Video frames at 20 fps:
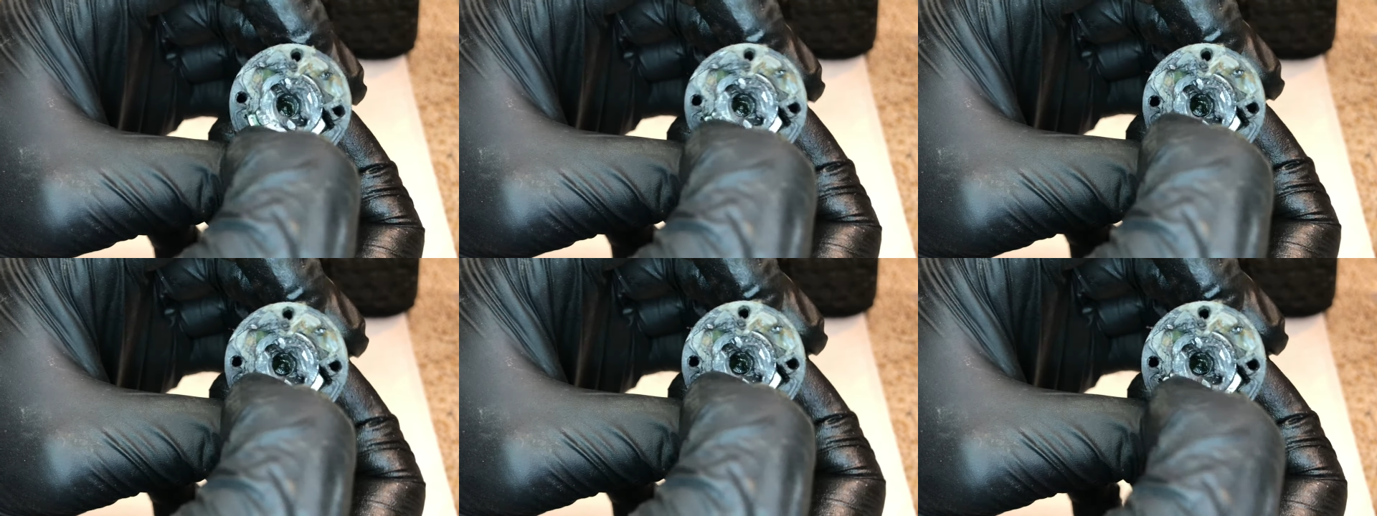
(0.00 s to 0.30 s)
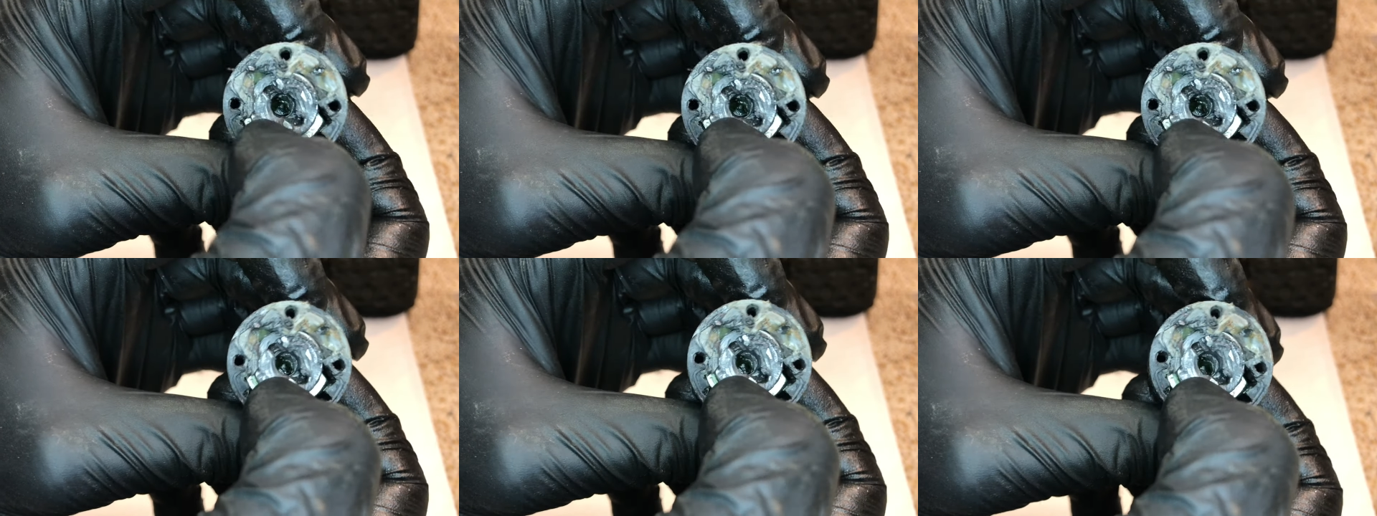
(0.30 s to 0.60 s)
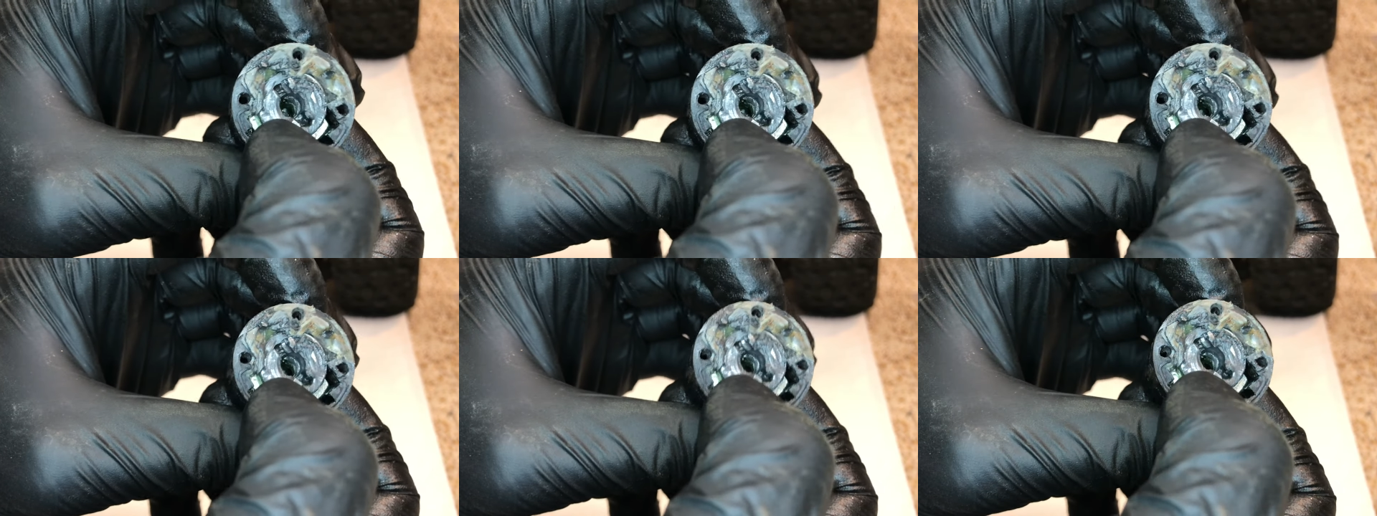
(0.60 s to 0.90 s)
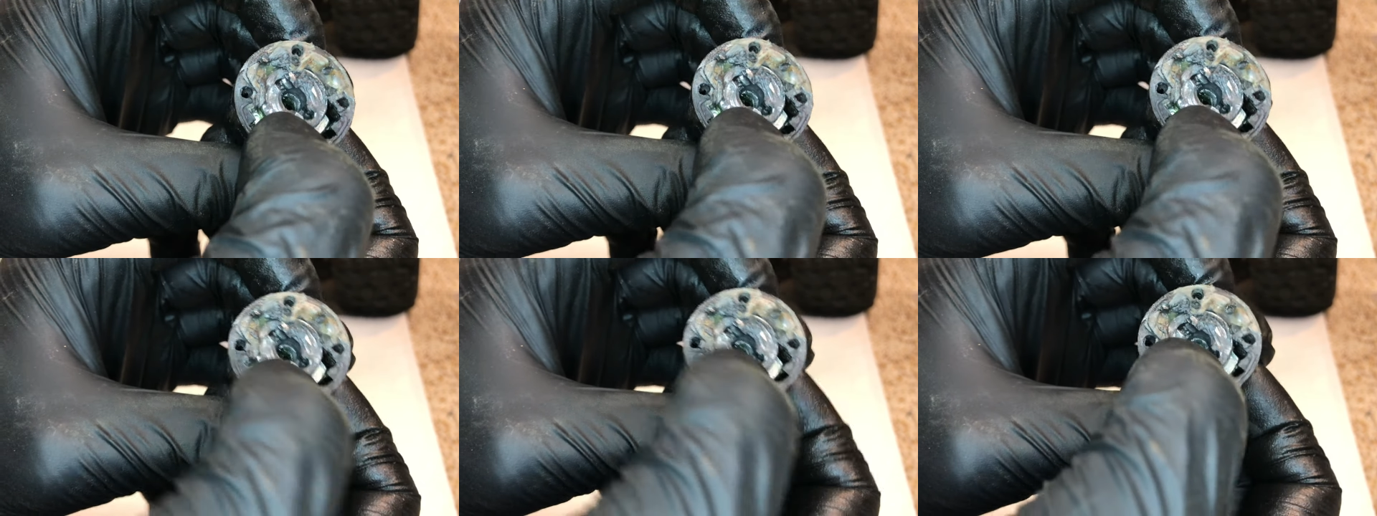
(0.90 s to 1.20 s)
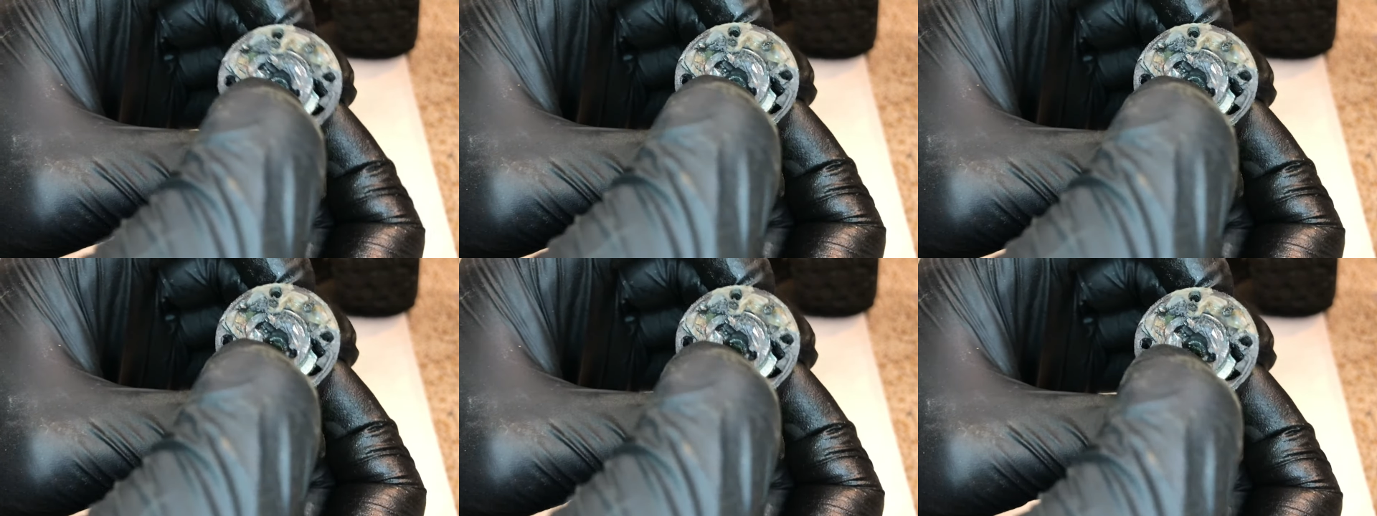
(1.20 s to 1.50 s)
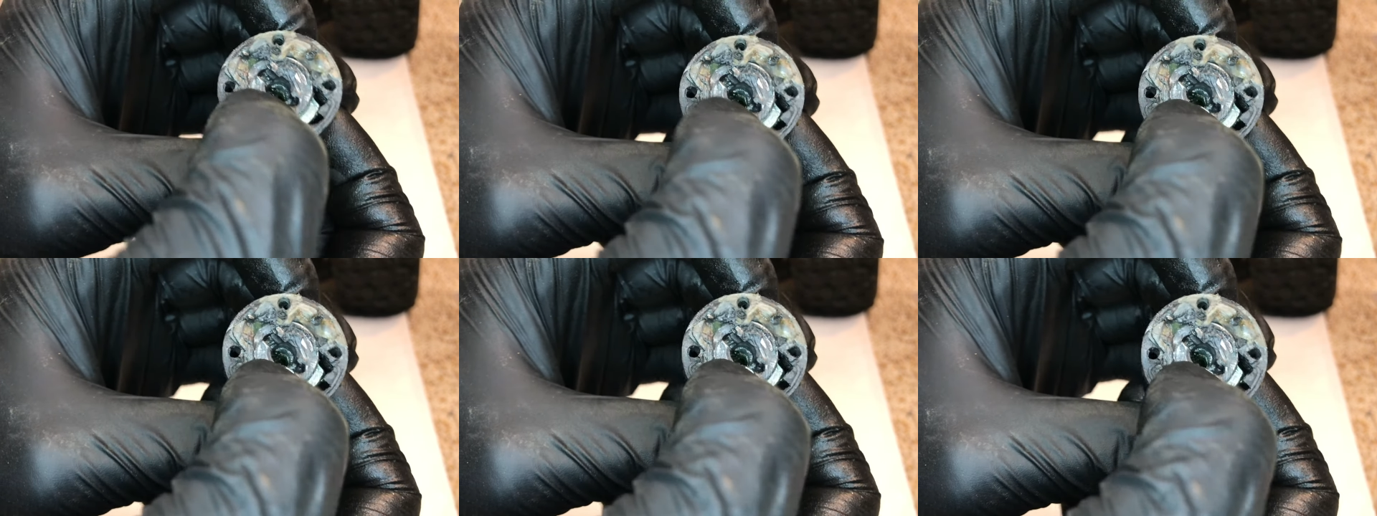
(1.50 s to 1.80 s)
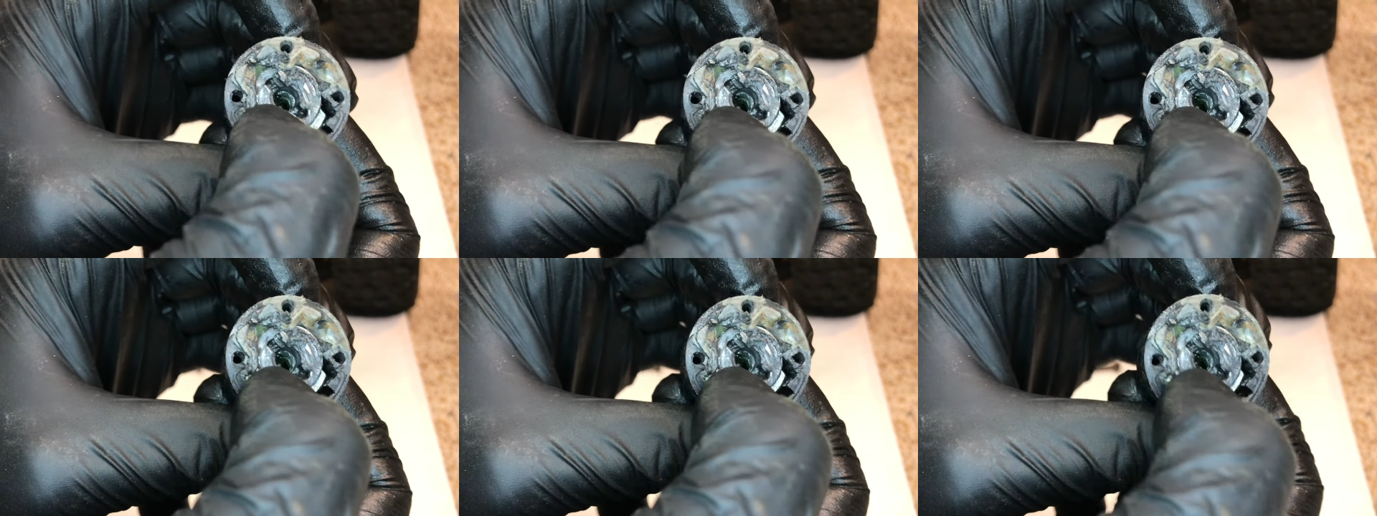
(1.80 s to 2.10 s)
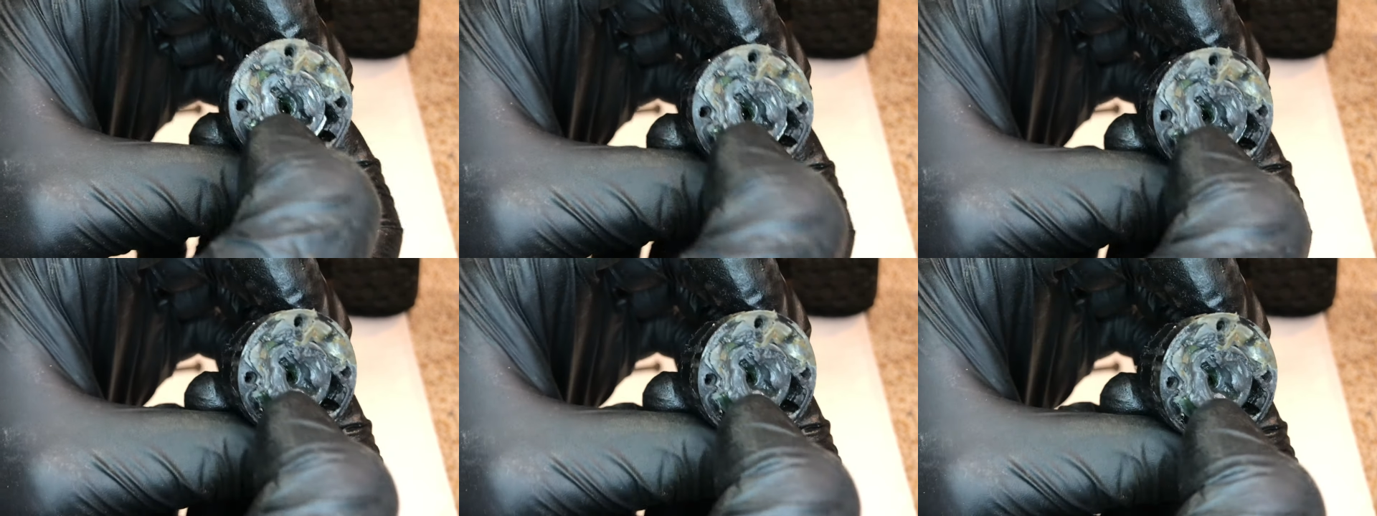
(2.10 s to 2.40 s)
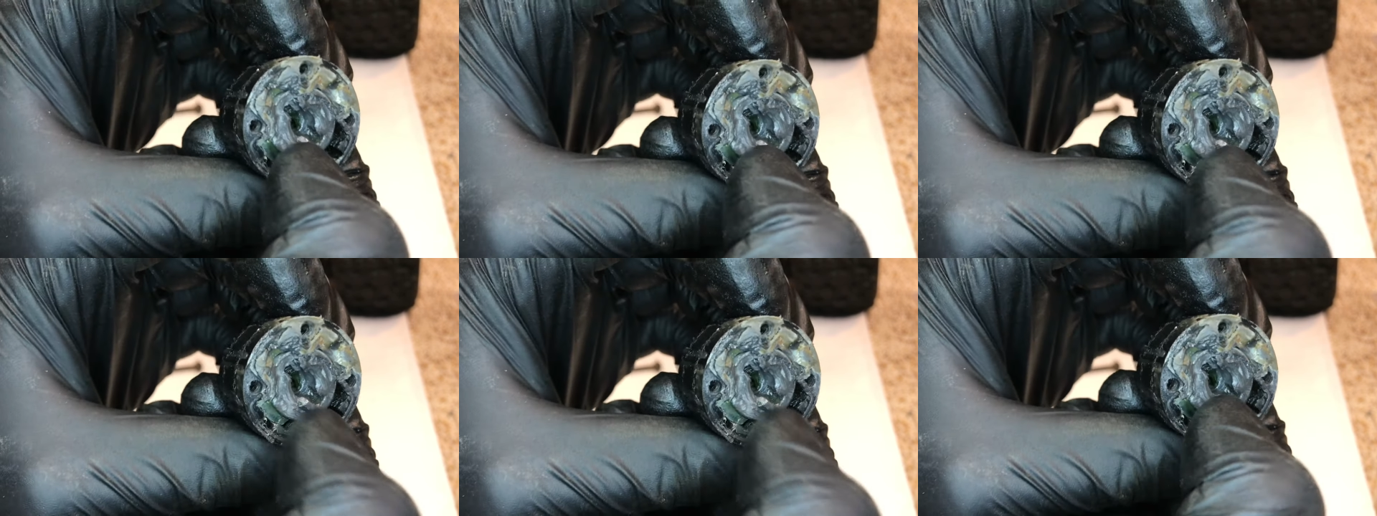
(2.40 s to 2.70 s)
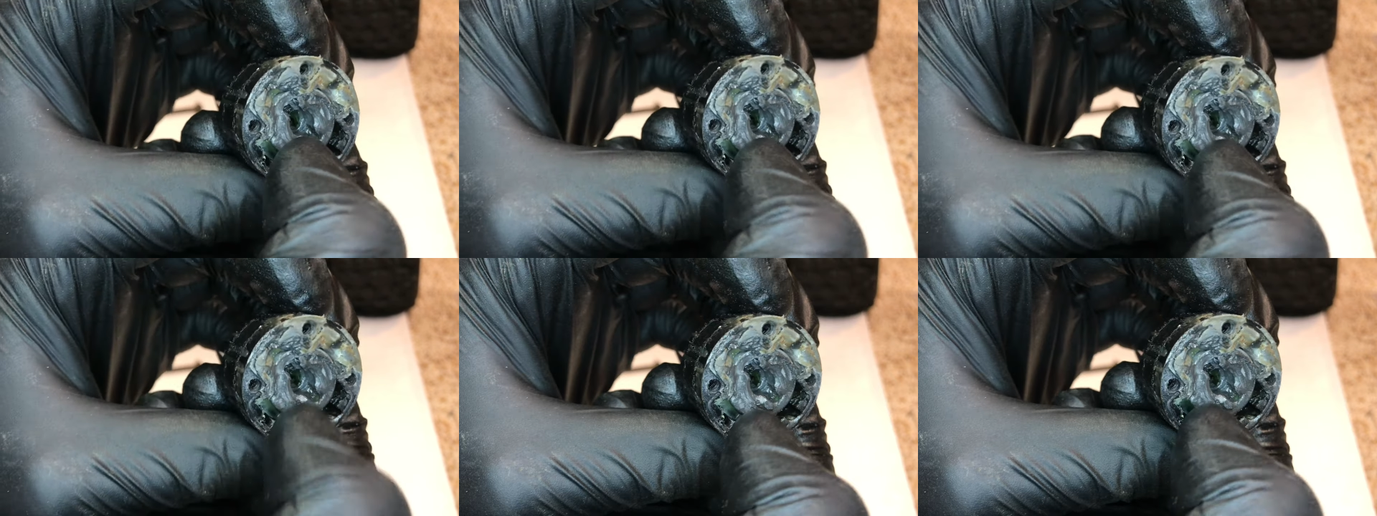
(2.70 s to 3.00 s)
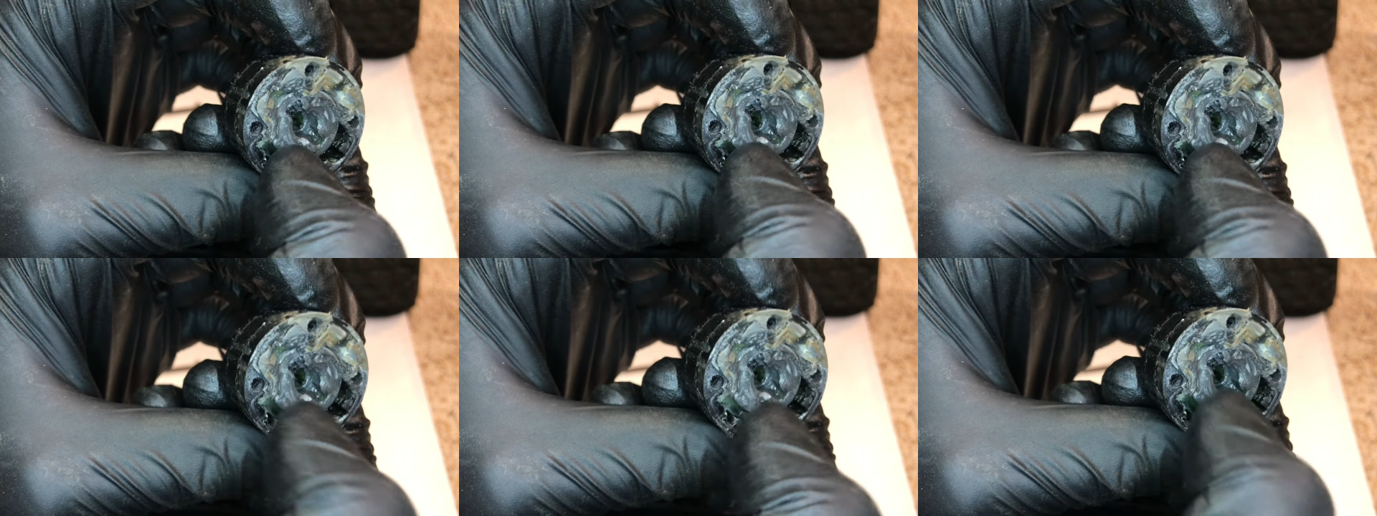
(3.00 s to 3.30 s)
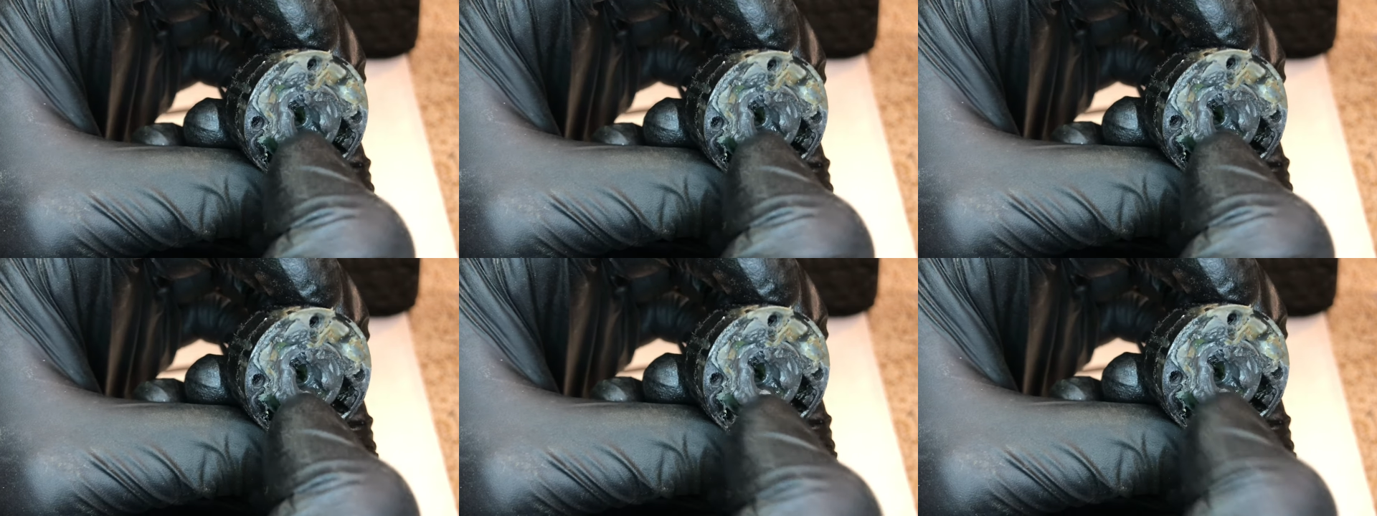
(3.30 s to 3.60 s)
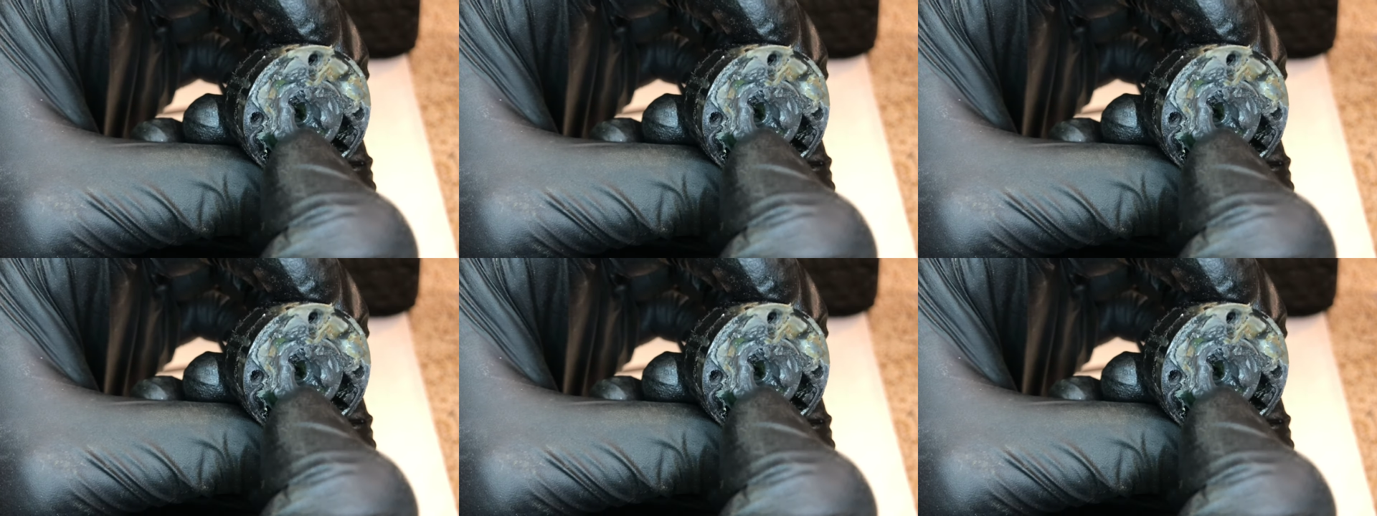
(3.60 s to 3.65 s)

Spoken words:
Nobody's mouth can be seen.